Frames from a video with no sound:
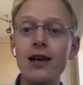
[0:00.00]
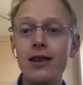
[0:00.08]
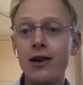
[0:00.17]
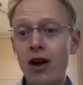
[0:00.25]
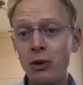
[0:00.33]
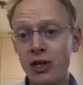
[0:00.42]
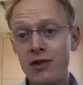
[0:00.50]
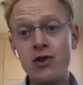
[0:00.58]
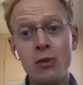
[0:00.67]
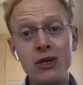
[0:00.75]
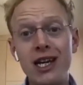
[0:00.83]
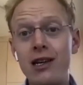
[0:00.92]
they're able to
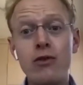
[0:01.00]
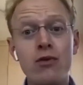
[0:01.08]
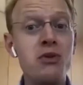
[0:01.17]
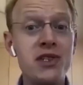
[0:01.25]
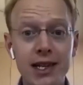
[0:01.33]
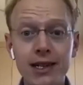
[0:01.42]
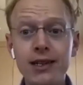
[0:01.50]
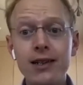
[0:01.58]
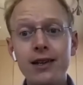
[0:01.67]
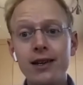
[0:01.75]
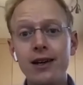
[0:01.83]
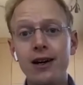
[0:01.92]
distribute 83%
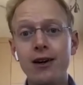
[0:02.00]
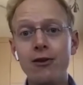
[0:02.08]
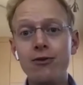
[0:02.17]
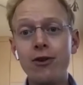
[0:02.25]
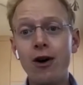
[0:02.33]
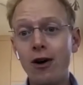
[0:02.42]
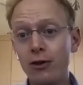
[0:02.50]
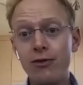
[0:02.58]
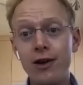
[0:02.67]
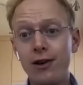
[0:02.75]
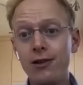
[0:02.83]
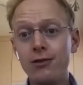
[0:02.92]
of all of
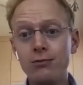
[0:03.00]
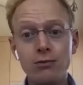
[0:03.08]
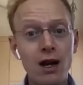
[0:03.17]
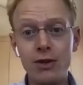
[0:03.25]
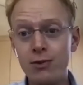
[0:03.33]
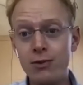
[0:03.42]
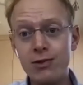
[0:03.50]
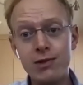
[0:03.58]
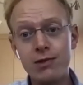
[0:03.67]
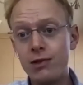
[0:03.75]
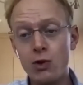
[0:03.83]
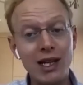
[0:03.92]
their revenues
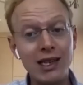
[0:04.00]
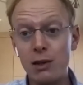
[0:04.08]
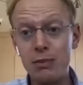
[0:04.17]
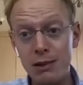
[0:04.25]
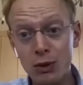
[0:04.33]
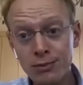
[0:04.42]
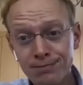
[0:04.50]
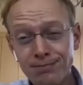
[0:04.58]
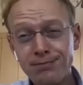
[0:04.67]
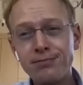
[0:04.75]
directly to people.